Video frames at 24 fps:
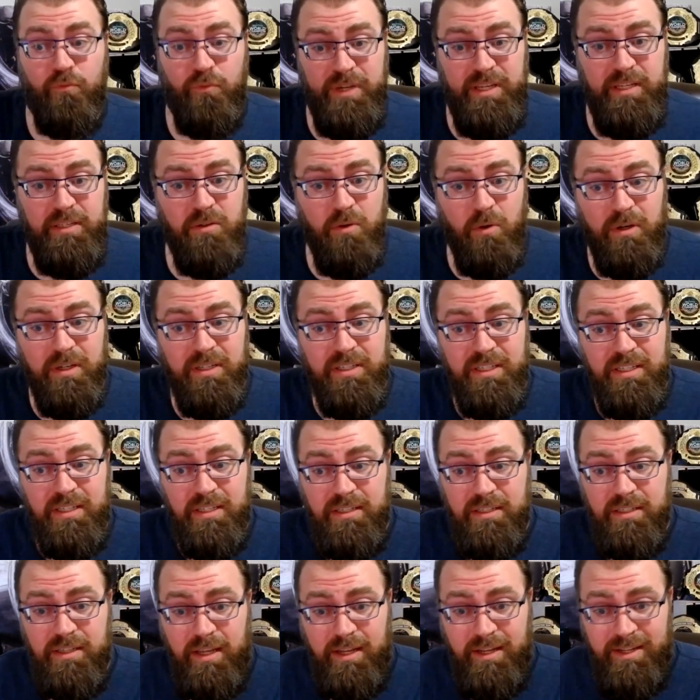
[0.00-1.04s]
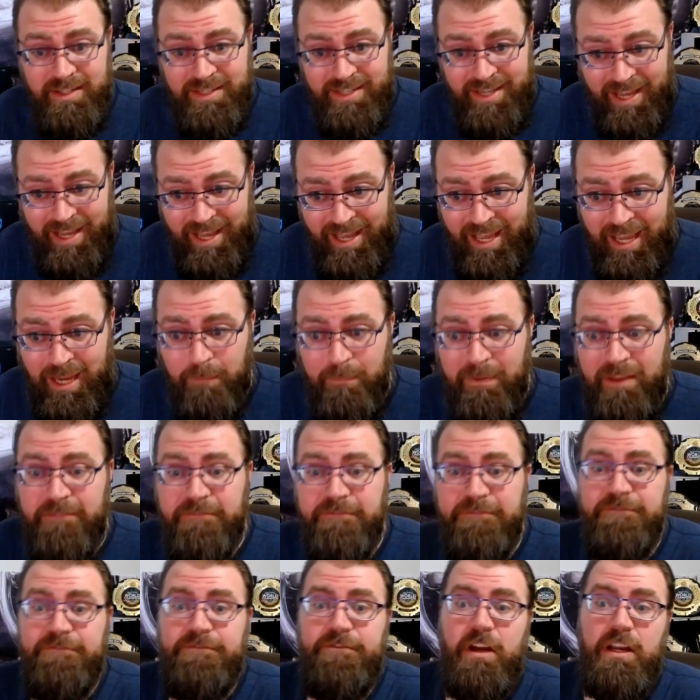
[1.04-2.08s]
resources, time, and
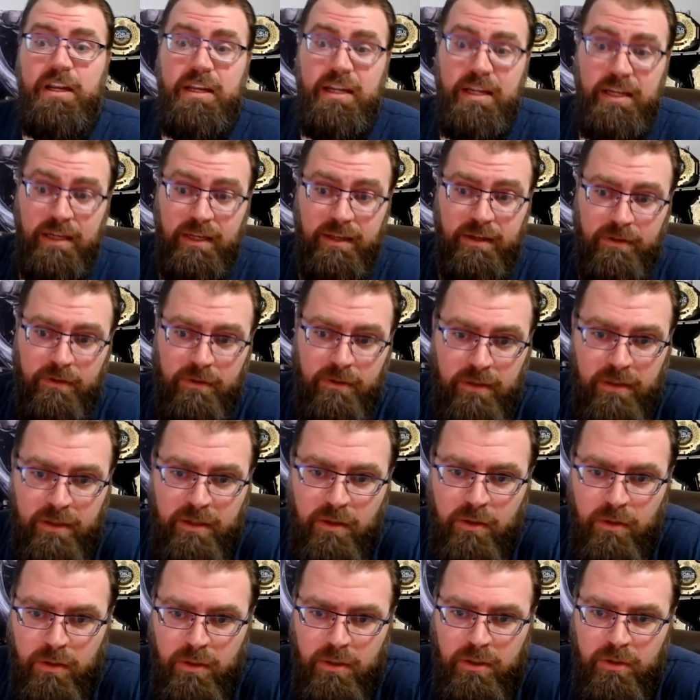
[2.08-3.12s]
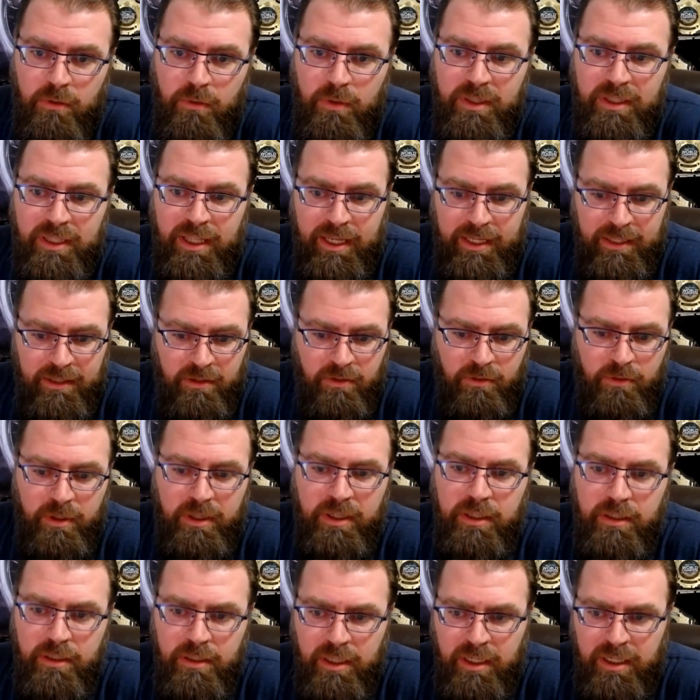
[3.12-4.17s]
funding to allot to
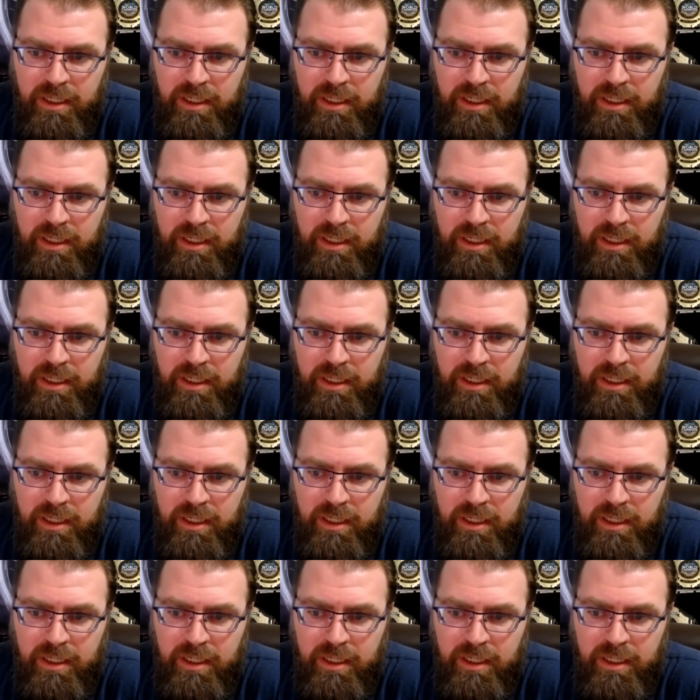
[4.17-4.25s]
it, to